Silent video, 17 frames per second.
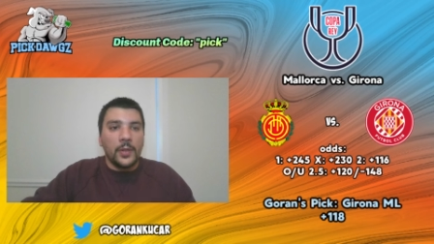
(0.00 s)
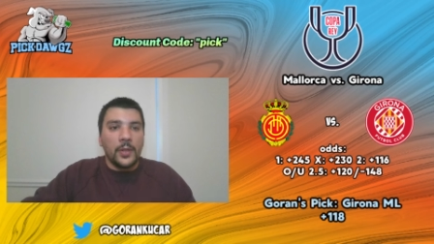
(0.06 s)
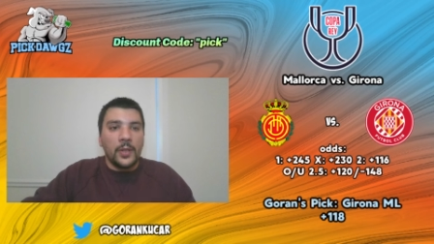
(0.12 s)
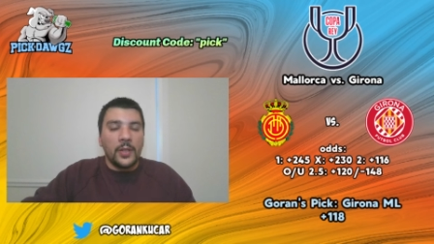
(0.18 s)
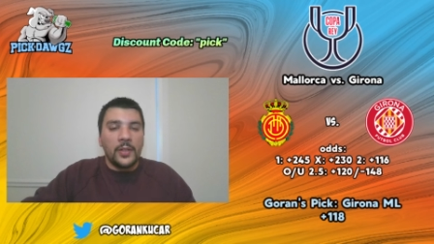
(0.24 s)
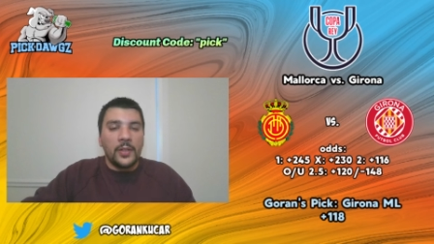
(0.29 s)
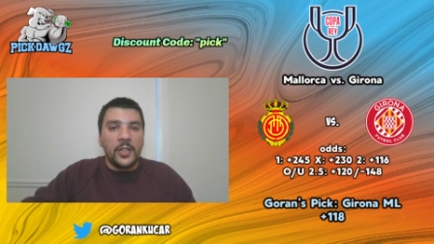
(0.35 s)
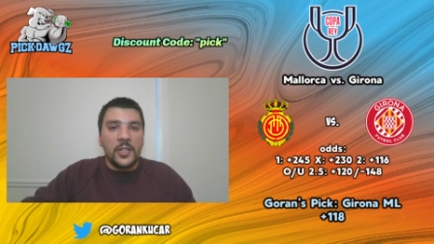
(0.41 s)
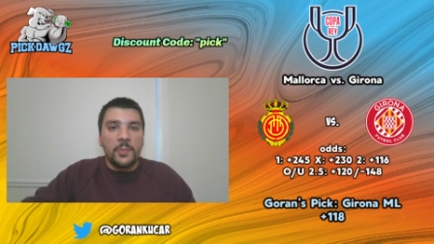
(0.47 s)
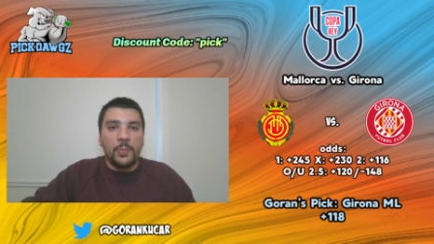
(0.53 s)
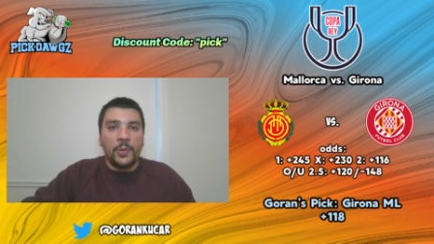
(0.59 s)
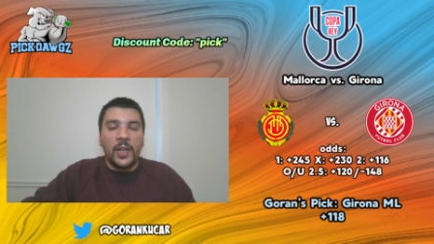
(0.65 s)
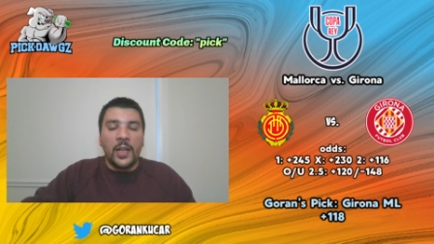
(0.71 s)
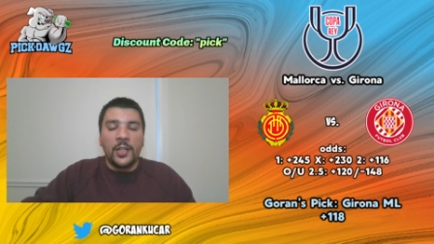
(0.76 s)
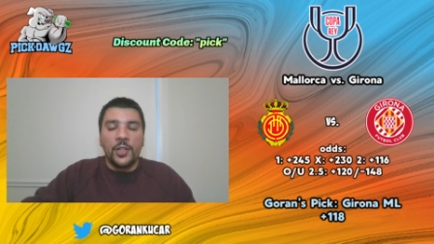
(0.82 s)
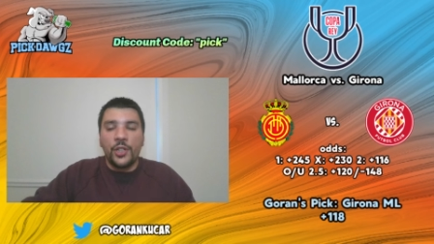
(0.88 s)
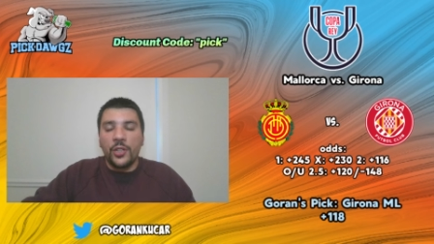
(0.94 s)
uh, there's
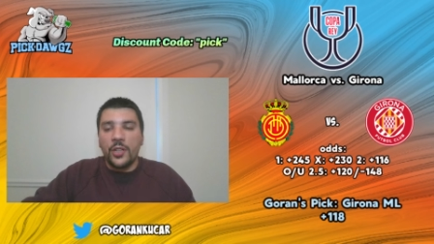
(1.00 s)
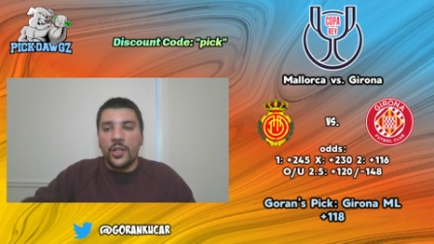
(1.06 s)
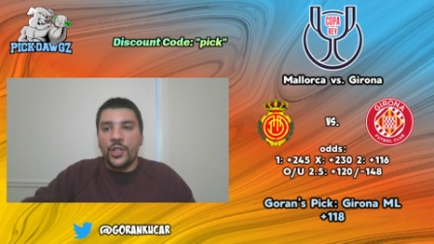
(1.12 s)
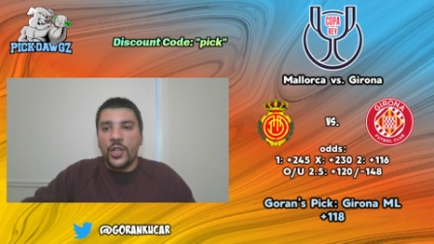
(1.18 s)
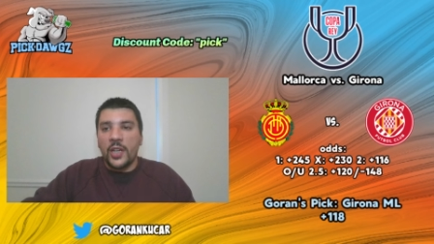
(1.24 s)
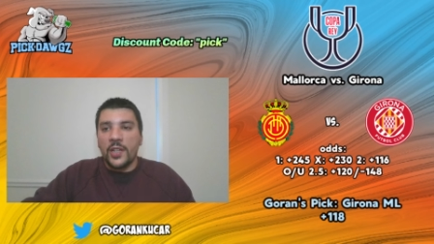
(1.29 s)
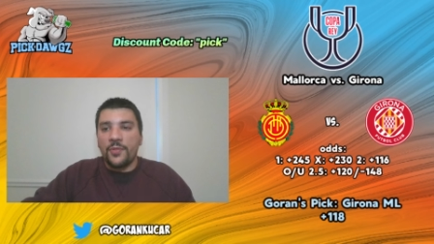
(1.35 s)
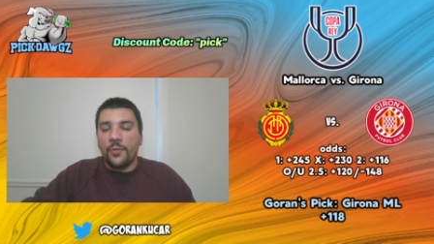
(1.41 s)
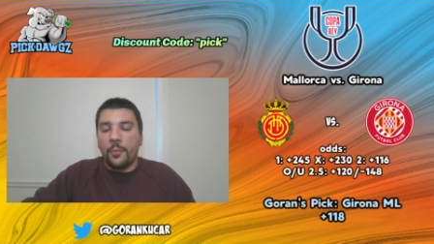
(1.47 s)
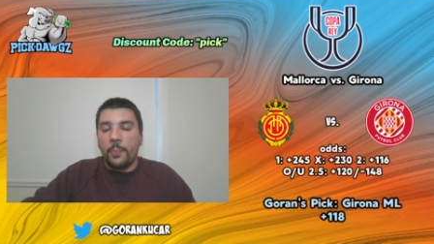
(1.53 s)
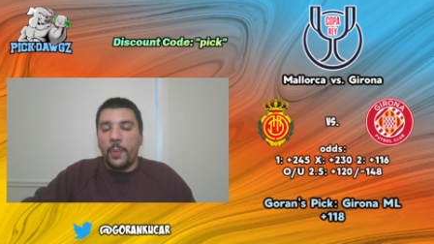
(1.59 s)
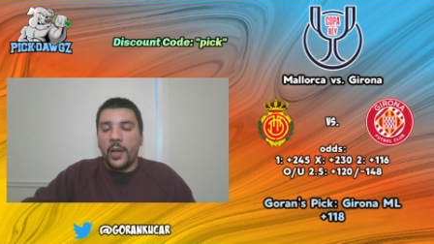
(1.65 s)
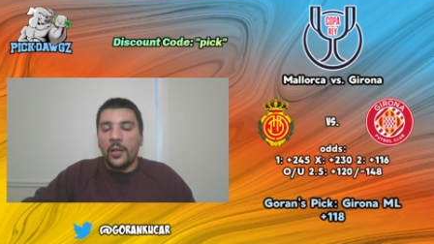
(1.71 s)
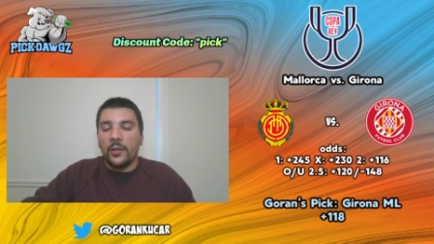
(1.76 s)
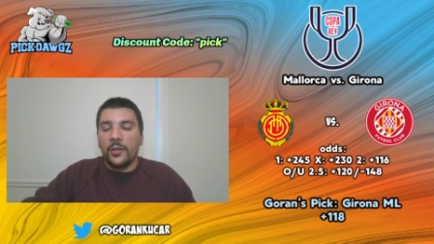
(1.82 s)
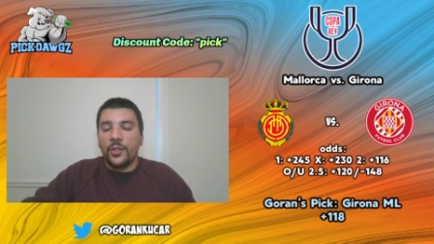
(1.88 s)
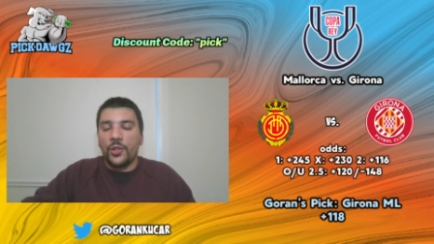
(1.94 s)
potentially a chance for
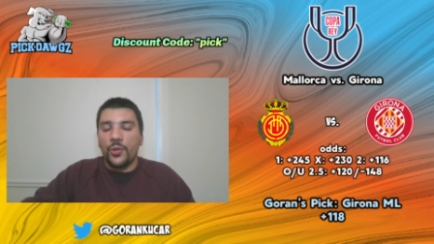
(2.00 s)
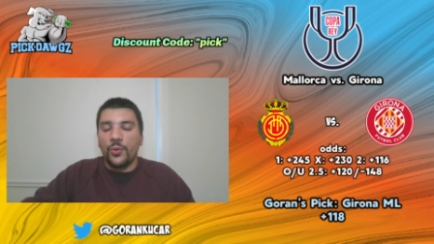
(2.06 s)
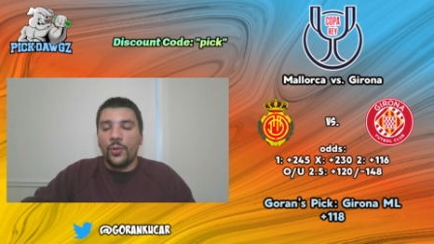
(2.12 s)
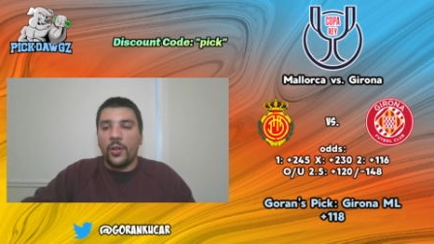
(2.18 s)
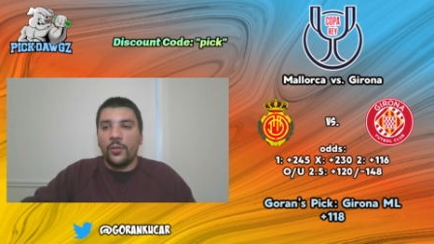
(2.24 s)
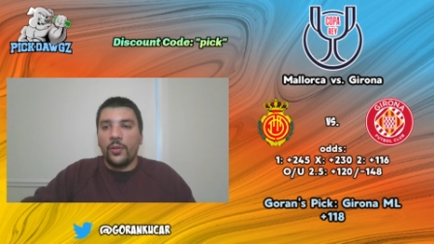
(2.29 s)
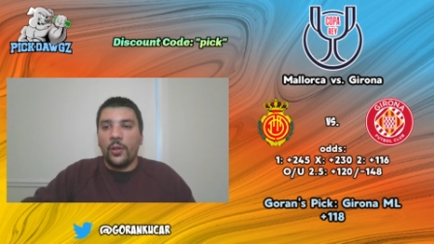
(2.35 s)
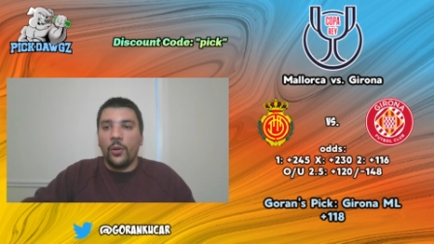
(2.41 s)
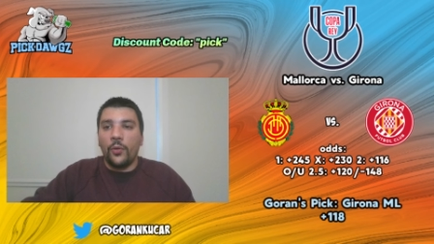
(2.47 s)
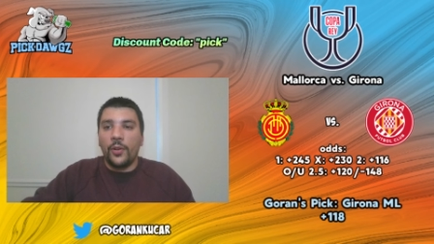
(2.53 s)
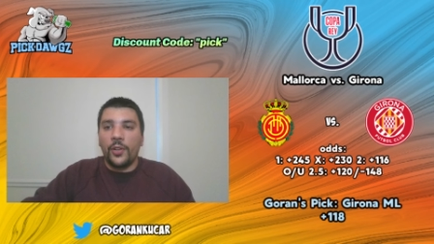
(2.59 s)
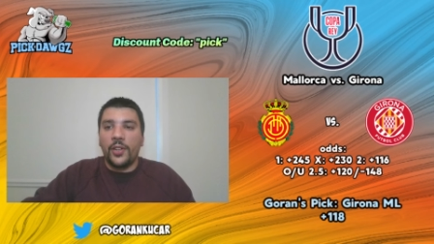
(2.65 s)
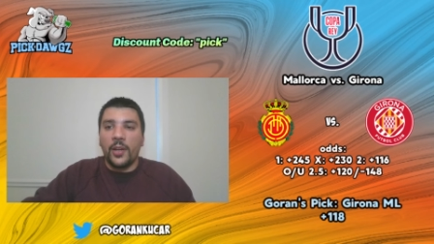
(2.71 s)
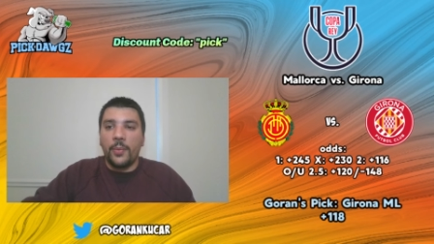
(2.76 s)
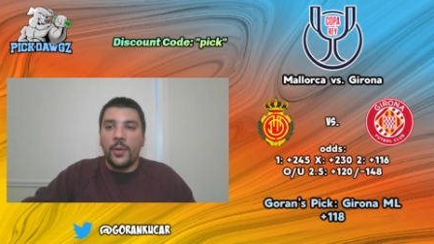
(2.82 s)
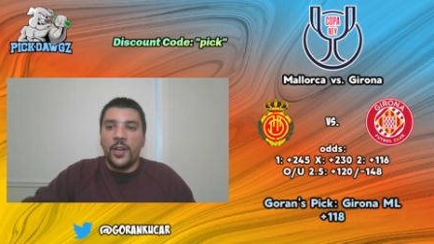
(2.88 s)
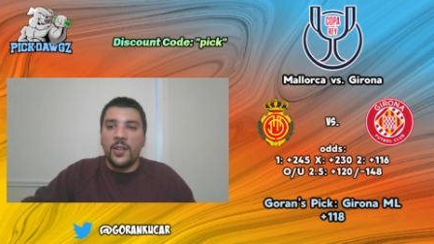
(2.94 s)
penalty shootout and
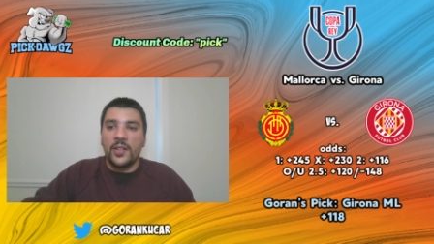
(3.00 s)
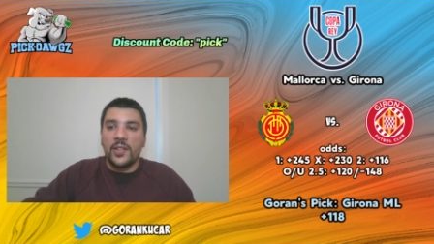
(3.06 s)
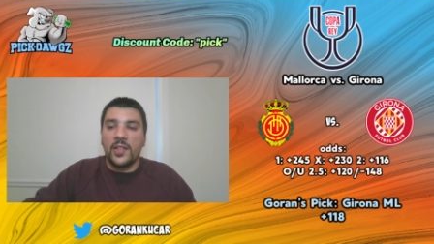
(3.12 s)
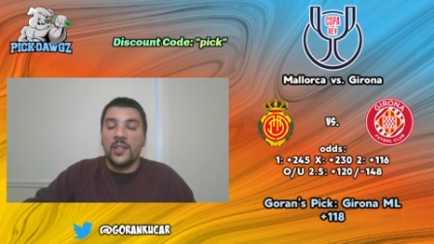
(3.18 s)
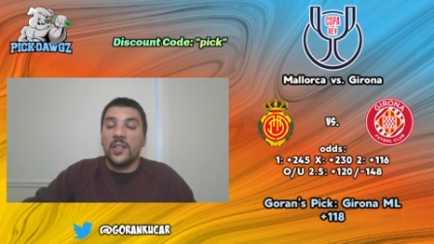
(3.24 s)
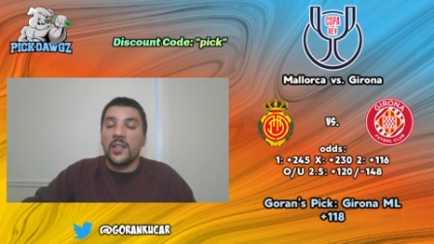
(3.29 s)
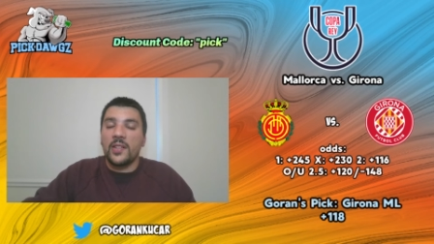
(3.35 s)
overtime here since